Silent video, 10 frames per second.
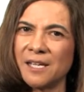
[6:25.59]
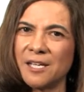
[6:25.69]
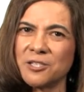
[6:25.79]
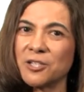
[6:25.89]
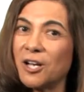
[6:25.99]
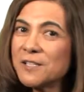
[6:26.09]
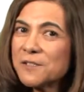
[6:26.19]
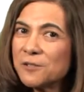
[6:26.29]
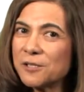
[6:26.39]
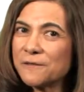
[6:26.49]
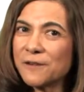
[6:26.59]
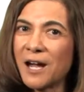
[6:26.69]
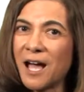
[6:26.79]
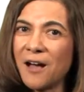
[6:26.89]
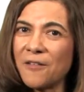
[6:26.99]
It should also look for
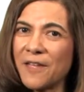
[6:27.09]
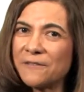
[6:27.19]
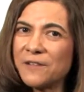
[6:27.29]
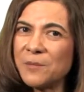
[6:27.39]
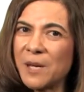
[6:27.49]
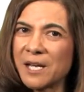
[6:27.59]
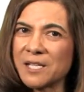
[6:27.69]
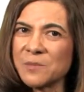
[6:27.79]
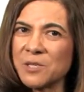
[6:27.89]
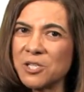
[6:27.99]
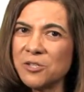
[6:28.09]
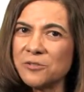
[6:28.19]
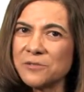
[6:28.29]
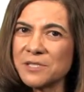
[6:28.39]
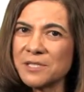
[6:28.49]
how that feedback has been
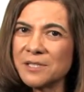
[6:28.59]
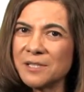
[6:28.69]
used.